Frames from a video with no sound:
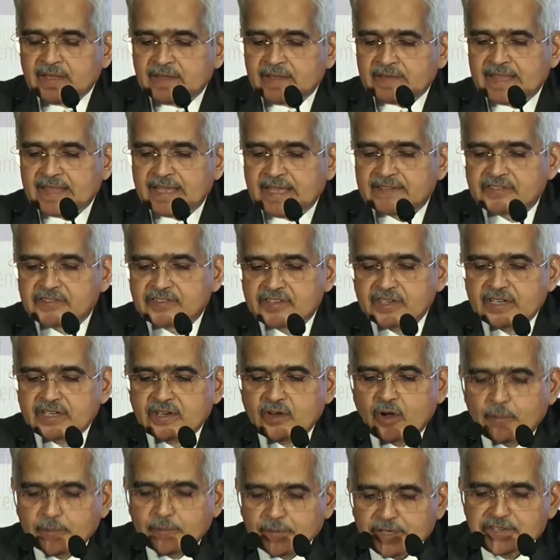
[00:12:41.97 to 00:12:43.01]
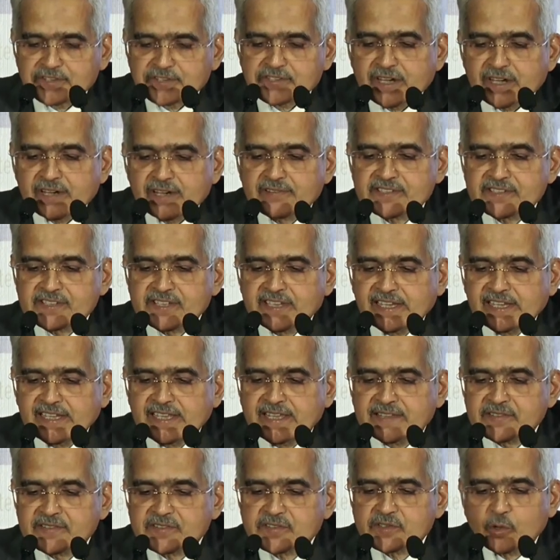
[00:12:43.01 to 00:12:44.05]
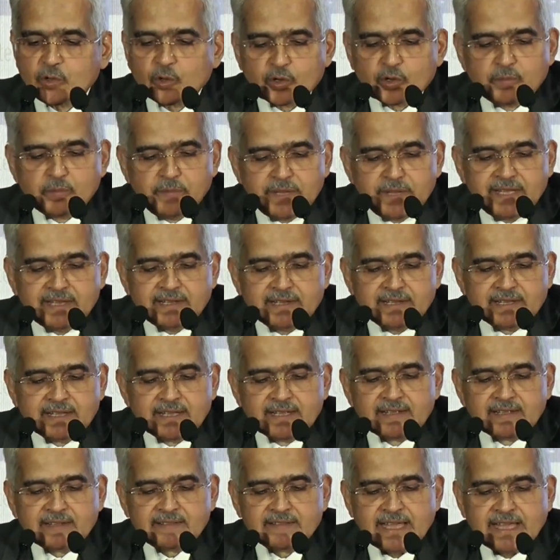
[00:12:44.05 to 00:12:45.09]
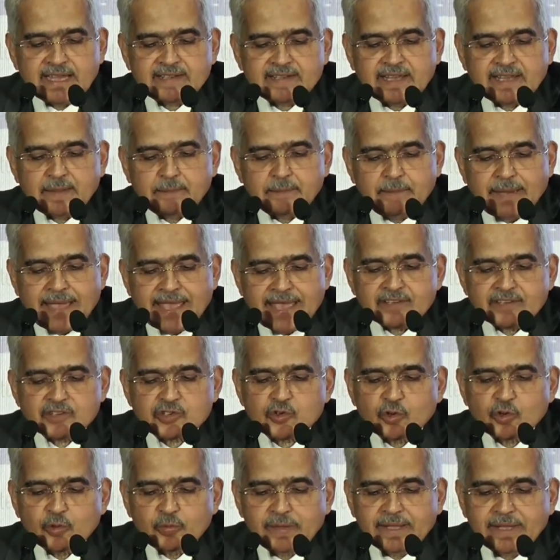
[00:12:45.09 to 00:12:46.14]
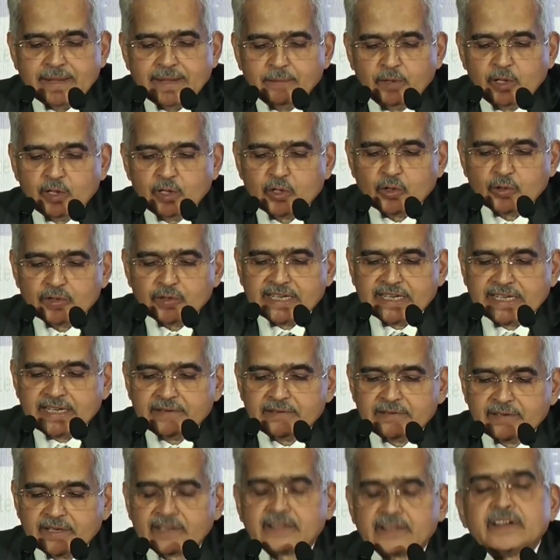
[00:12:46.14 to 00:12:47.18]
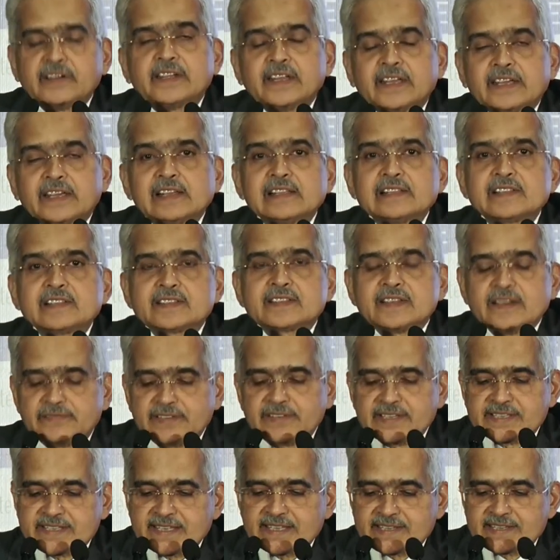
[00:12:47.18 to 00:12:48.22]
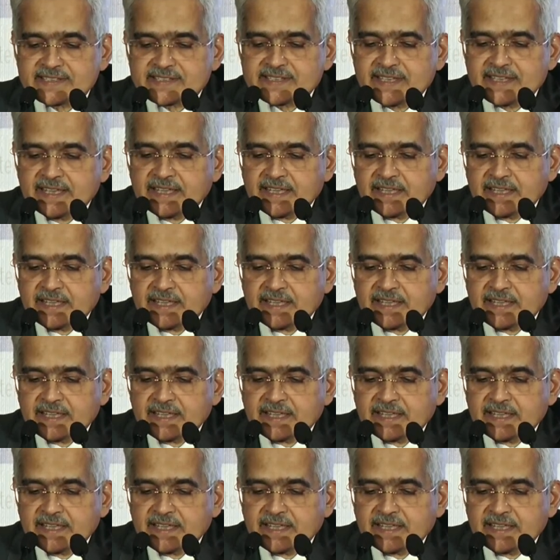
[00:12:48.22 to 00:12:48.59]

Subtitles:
that operational resilience would mean that a bank should be able to deliver critical services